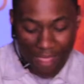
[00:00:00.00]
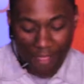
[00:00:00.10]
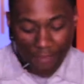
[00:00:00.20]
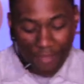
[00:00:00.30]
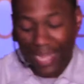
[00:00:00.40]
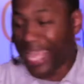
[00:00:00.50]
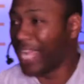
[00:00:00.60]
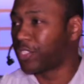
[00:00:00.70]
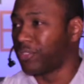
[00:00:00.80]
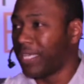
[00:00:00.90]
can have
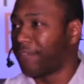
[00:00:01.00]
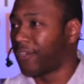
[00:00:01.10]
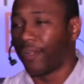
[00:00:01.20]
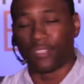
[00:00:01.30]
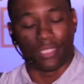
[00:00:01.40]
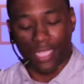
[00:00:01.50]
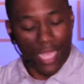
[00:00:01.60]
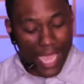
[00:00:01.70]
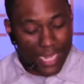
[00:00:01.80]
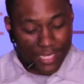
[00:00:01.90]
financial
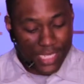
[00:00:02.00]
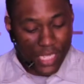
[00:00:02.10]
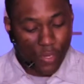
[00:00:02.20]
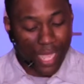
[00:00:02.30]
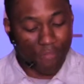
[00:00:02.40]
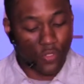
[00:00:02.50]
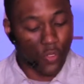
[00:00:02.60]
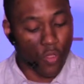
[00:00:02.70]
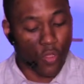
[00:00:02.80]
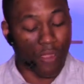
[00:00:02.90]
difficulties and still
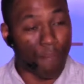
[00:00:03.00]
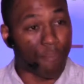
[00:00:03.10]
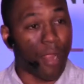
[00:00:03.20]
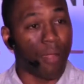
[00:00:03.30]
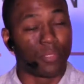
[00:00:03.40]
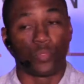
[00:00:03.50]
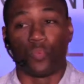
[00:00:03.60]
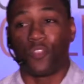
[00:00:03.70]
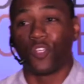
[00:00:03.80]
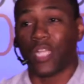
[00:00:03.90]
have joy. You can have
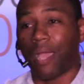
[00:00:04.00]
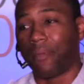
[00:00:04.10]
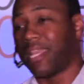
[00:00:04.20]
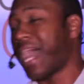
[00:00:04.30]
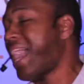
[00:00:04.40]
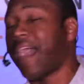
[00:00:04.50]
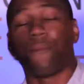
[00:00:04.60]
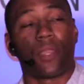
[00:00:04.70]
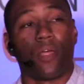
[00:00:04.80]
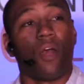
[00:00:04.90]
problems with your job and not
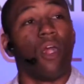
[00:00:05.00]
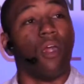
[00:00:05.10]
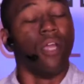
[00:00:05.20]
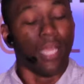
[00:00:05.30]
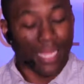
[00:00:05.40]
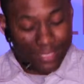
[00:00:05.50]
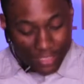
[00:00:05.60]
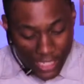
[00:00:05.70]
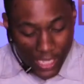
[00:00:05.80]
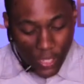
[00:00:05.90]
have one at all and
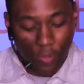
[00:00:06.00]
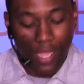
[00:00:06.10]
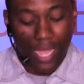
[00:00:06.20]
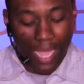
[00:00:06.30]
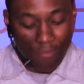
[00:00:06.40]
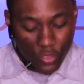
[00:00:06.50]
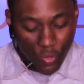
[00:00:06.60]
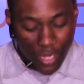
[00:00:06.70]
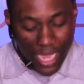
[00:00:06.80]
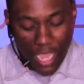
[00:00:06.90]
still
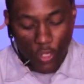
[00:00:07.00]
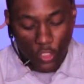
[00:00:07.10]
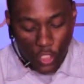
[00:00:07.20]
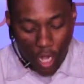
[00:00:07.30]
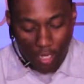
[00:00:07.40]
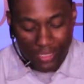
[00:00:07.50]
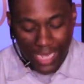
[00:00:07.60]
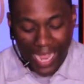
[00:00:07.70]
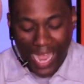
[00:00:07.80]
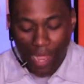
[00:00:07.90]
have joy. In your
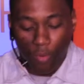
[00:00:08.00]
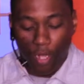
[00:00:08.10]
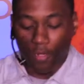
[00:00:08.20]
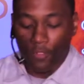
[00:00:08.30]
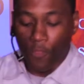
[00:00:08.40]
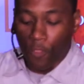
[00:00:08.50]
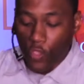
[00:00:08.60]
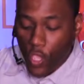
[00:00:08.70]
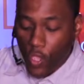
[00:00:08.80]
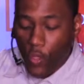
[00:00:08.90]
darkest hour,
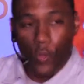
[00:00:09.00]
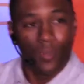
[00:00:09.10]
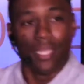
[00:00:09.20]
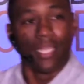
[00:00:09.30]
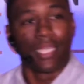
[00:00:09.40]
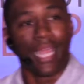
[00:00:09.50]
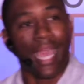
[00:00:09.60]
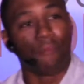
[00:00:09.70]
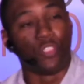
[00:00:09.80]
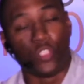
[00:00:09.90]
you
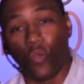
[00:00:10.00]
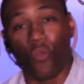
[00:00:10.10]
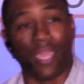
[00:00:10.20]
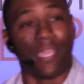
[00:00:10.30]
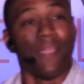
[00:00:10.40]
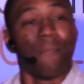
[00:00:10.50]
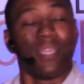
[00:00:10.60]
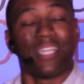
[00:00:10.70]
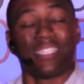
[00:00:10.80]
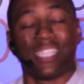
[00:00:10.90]
can have joy
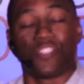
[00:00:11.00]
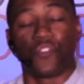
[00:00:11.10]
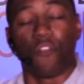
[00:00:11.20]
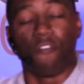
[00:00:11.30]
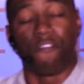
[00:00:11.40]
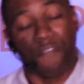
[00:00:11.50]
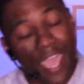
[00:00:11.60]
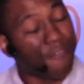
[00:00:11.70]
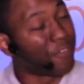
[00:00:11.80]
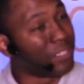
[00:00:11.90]
because it's through your
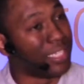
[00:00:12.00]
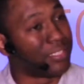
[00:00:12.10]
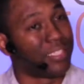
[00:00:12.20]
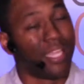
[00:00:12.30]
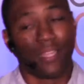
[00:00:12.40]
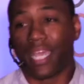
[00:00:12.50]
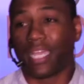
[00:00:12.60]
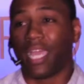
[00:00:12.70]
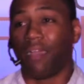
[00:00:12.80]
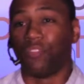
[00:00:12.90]
faithfulness
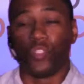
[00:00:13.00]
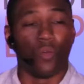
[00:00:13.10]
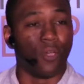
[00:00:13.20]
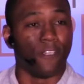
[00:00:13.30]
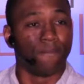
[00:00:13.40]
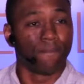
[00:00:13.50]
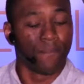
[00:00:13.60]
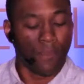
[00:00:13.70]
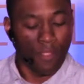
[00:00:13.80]
that I can have joy.